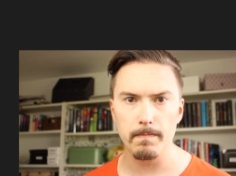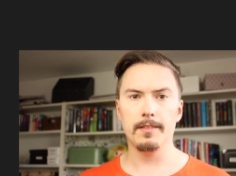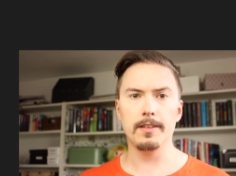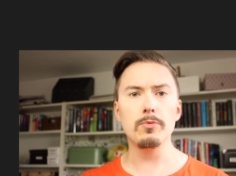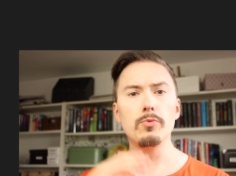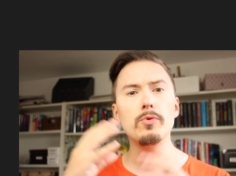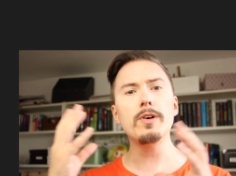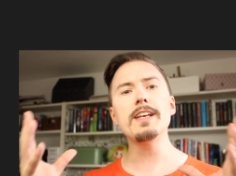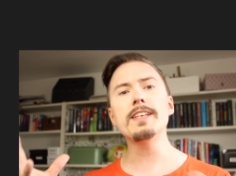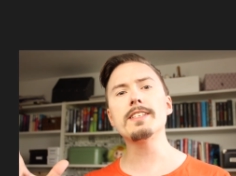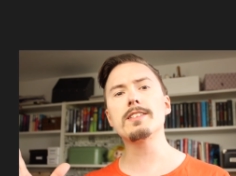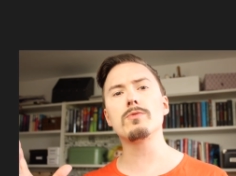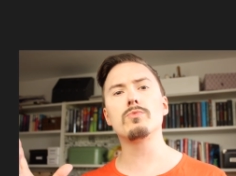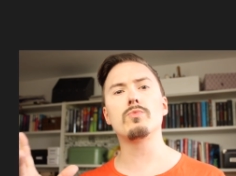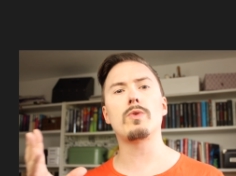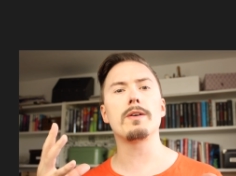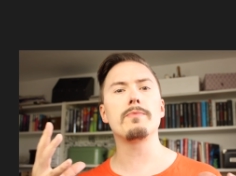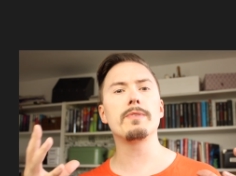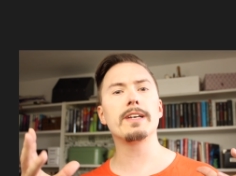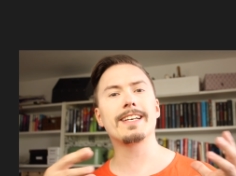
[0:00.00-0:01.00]
The reason
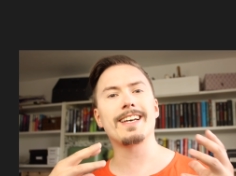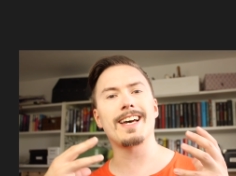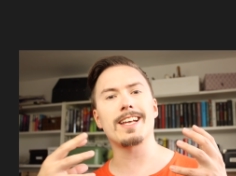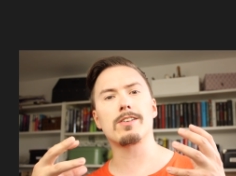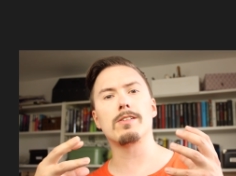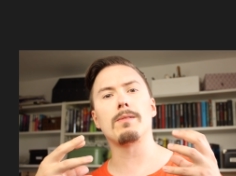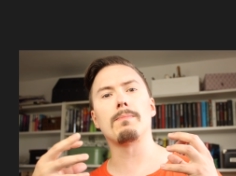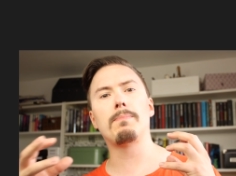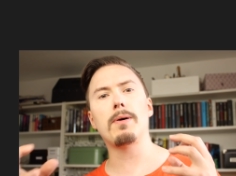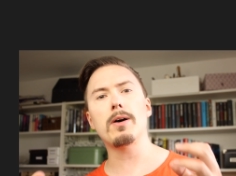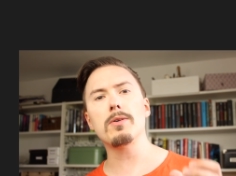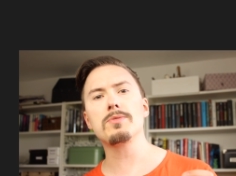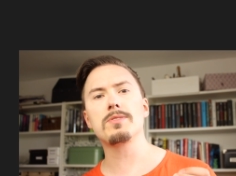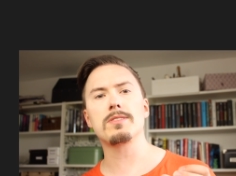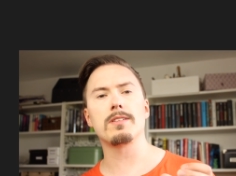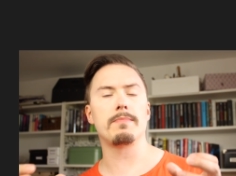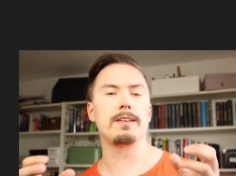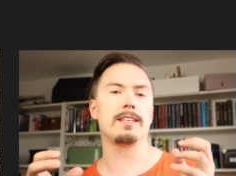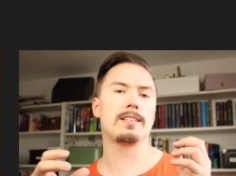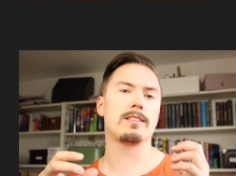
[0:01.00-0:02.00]
why we can compose
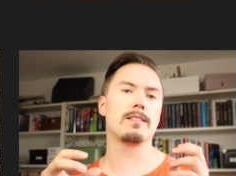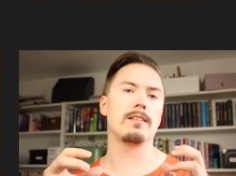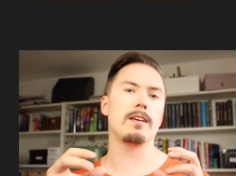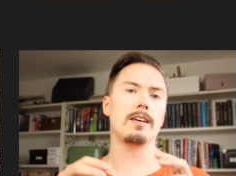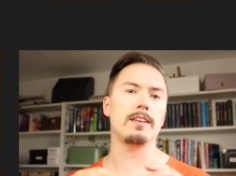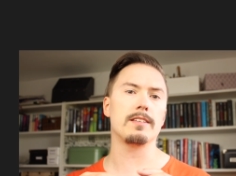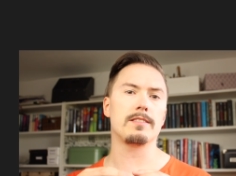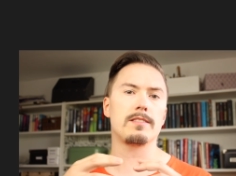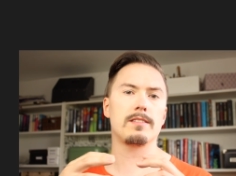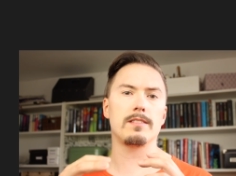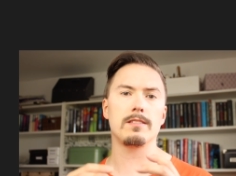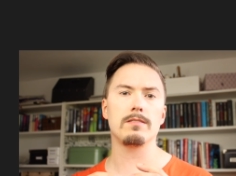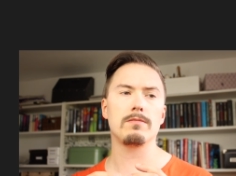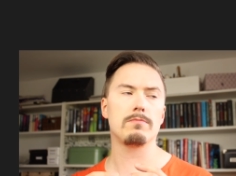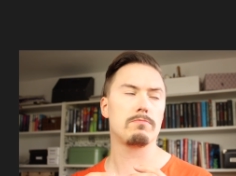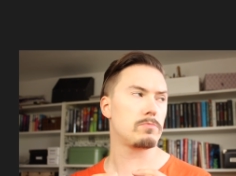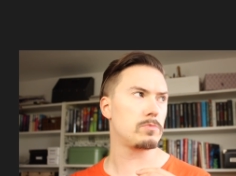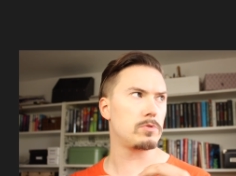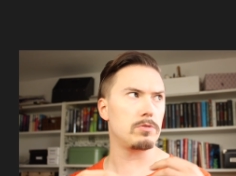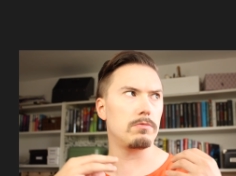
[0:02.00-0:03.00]
them is
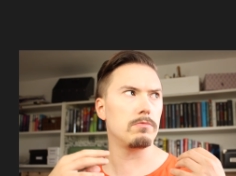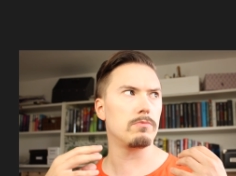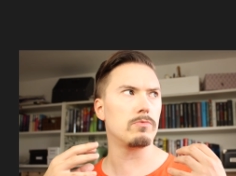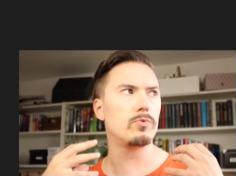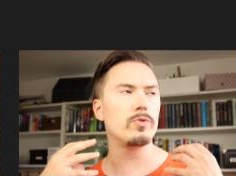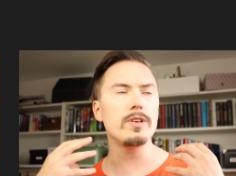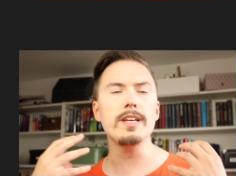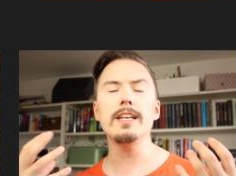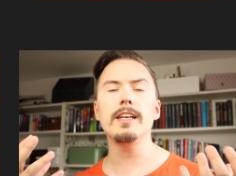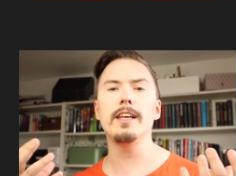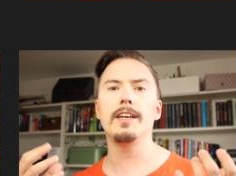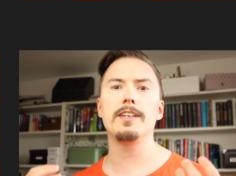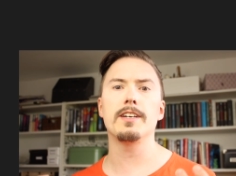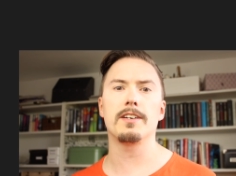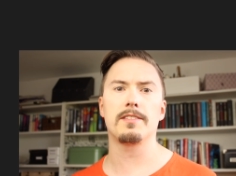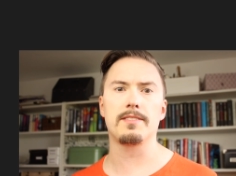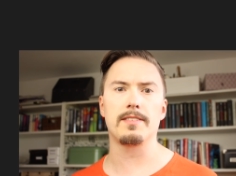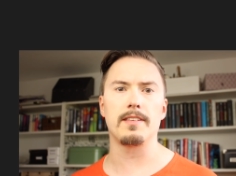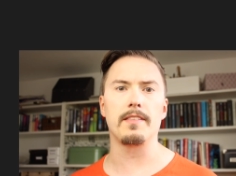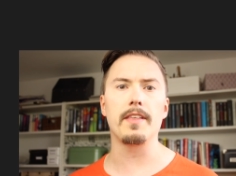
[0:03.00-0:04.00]
really
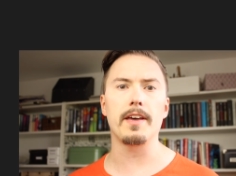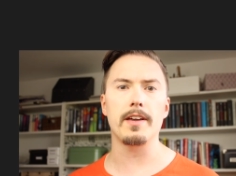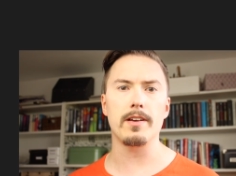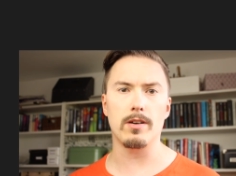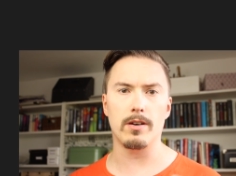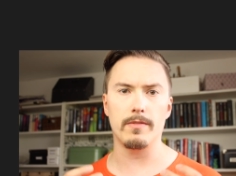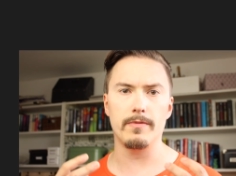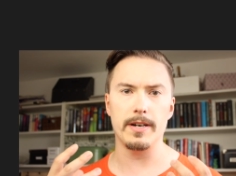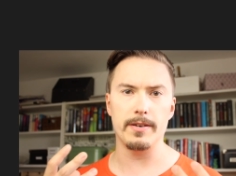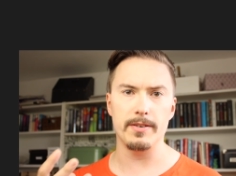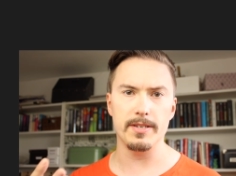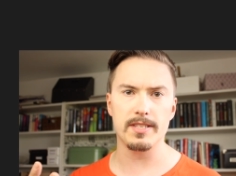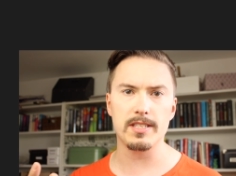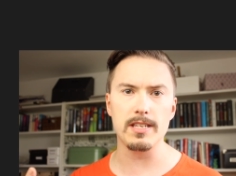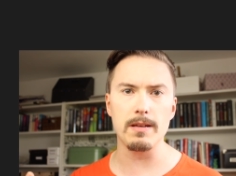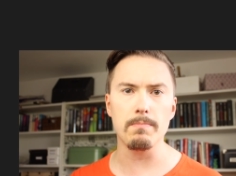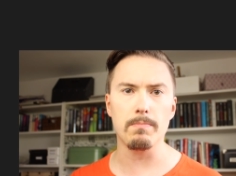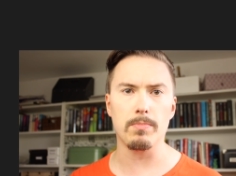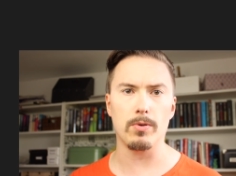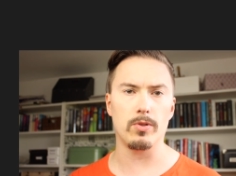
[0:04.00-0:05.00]
just that they are very
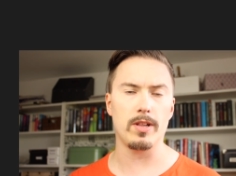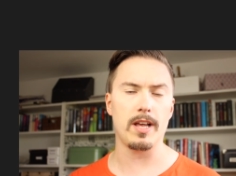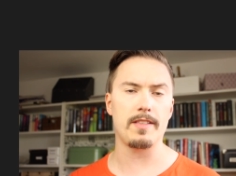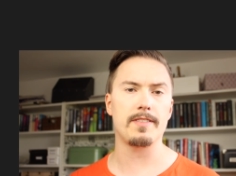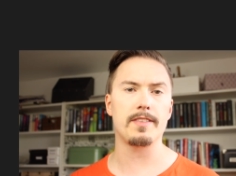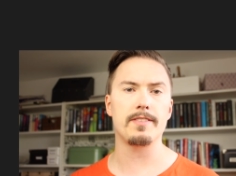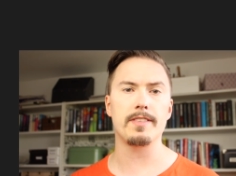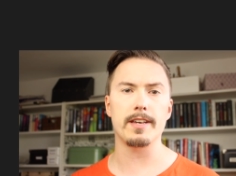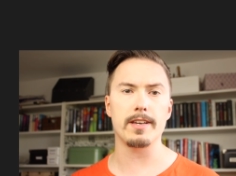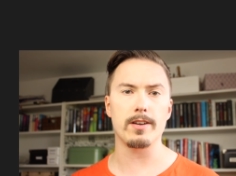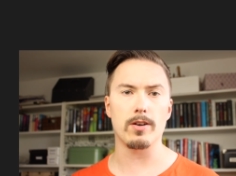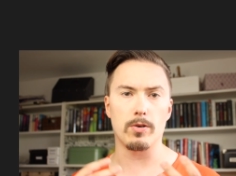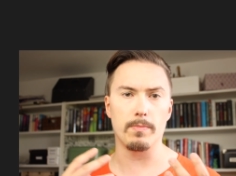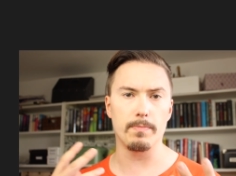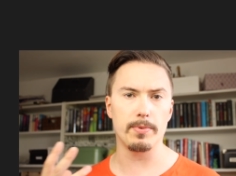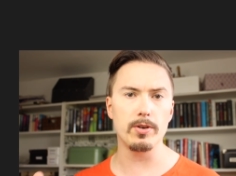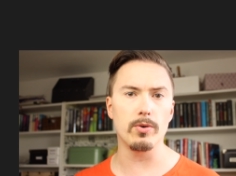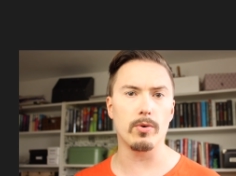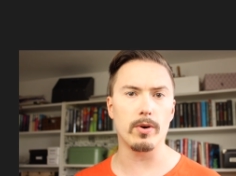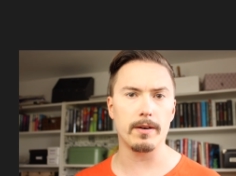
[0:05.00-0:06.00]
simple and that they are
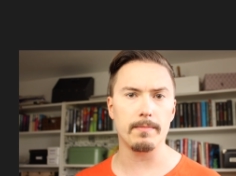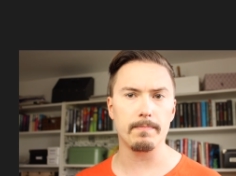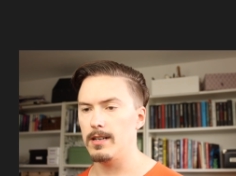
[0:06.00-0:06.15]
pure.